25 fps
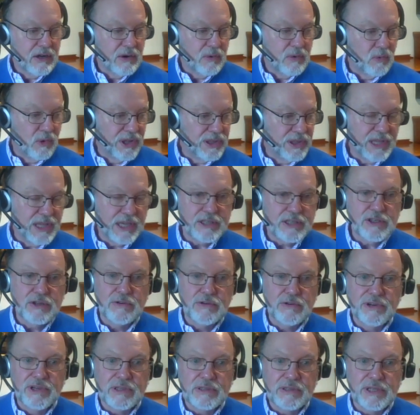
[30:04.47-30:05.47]
one that's
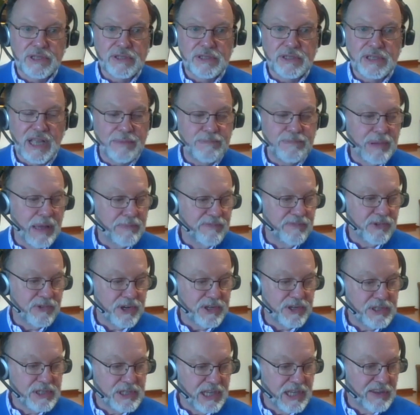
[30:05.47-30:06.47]
going to step up for
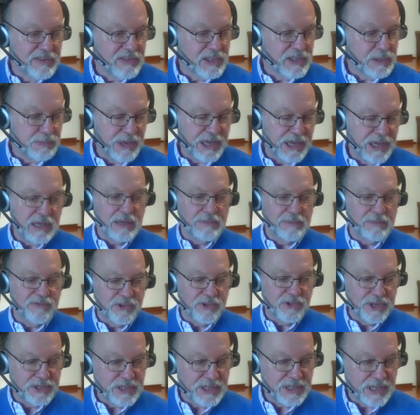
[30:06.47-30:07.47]
itself, speak up
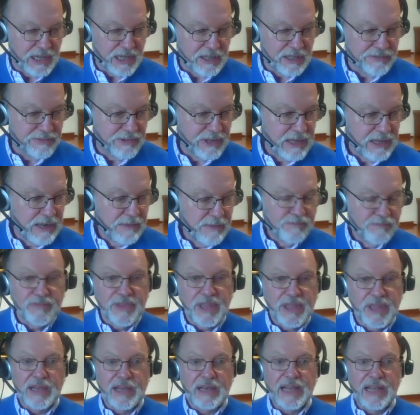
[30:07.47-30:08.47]
for itself,
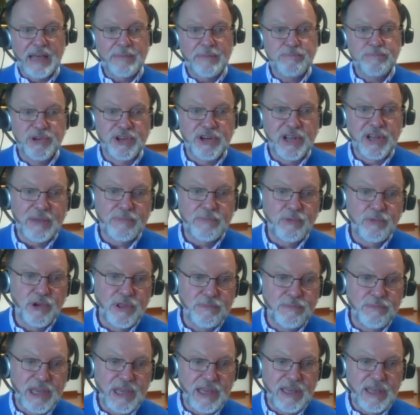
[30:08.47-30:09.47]
and not put up with
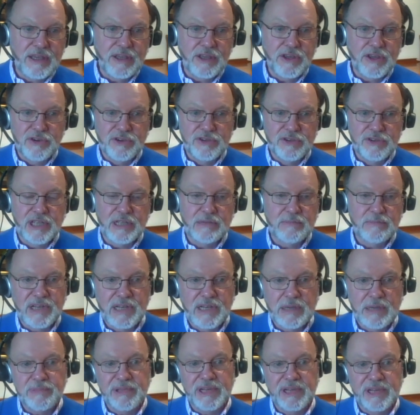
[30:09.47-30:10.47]
being used and
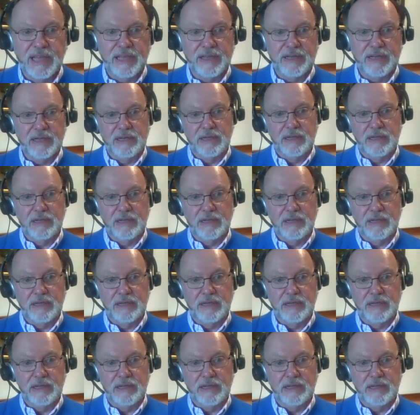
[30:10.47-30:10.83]
manipulated.